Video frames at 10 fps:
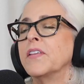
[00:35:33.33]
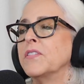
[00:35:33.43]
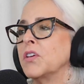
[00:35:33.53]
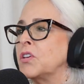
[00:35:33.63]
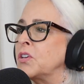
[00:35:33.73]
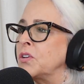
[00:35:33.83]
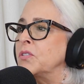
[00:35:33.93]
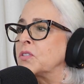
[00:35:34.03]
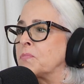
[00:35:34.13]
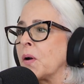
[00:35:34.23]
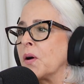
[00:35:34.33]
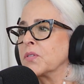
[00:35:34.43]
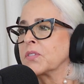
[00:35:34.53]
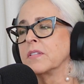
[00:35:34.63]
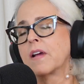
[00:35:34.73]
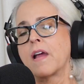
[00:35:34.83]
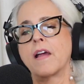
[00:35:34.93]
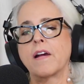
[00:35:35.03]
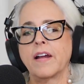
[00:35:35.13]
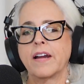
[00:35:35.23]
And then the huge bows in their
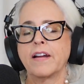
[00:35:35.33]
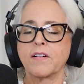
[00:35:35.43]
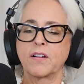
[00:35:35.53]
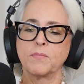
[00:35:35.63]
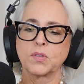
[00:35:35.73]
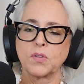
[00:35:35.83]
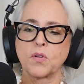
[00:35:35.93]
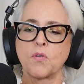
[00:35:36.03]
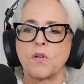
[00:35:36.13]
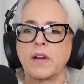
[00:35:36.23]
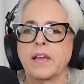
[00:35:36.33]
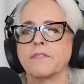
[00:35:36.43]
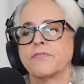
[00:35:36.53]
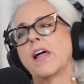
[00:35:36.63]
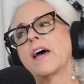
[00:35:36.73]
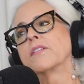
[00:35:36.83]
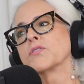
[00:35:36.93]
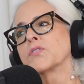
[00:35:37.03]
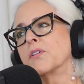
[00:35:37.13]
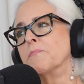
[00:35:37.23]
hair. And here comes little Courtney in a
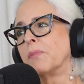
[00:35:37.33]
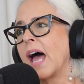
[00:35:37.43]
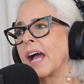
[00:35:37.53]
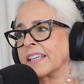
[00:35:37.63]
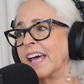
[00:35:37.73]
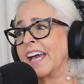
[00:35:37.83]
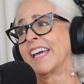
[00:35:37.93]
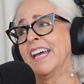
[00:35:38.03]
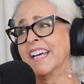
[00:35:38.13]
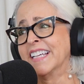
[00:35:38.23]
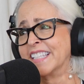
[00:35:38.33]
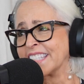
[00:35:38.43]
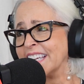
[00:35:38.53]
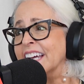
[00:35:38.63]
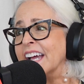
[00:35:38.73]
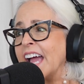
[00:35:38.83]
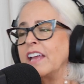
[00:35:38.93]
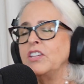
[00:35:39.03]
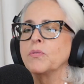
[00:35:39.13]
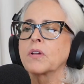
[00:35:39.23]
flannel shirt and black leggings.
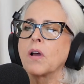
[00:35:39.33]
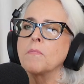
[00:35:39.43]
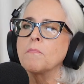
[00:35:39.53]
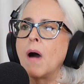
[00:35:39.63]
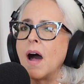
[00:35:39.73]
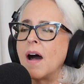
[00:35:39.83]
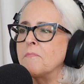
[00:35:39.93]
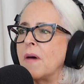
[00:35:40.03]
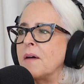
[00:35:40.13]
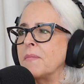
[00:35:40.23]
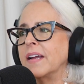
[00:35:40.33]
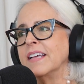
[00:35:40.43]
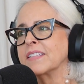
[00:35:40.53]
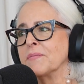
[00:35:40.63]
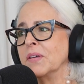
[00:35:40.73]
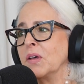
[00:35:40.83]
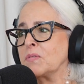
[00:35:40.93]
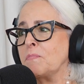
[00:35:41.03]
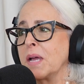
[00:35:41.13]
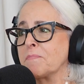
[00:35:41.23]
And you would go, Mom, I need some of
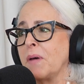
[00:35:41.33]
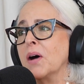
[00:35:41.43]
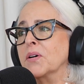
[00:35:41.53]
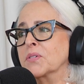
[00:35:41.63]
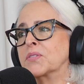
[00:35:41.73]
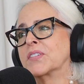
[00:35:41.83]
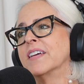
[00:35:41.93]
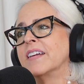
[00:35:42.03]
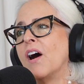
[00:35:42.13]
those big bows.